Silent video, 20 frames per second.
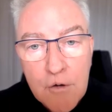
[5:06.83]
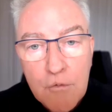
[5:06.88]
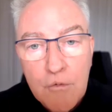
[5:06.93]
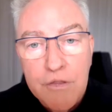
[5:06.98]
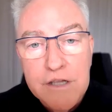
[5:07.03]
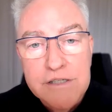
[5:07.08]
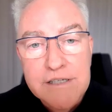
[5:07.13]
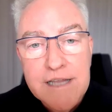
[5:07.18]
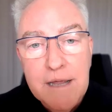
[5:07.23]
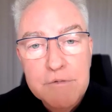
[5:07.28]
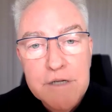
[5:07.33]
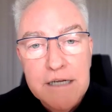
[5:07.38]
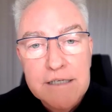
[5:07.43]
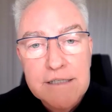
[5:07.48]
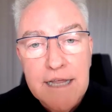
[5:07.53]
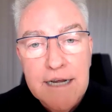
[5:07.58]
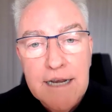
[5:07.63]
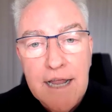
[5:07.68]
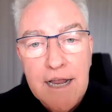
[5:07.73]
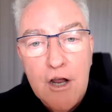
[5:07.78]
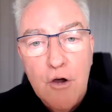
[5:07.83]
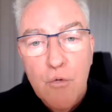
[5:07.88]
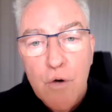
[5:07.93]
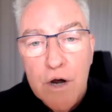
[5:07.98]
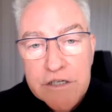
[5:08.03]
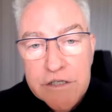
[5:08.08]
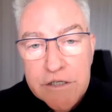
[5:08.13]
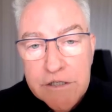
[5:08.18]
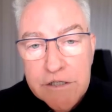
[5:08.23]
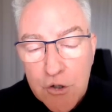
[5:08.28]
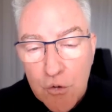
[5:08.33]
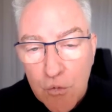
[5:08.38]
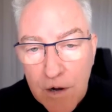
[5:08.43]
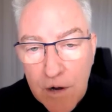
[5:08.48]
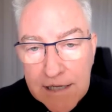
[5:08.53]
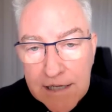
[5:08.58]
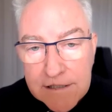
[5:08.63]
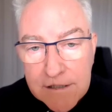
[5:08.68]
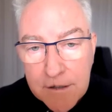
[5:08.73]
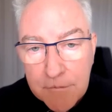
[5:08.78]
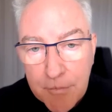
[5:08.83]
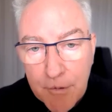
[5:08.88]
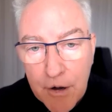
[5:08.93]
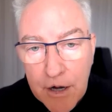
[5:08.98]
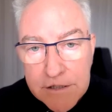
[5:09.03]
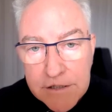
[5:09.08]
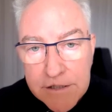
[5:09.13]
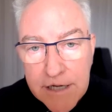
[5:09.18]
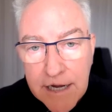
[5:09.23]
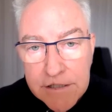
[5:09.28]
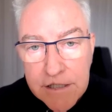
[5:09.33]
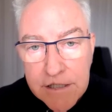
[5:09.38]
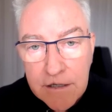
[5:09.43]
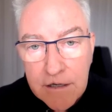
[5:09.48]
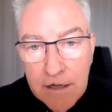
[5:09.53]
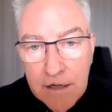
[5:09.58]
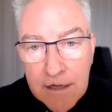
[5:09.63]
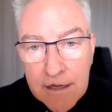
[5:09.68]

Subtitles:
with a subject header, questions to ask a buyer's agent,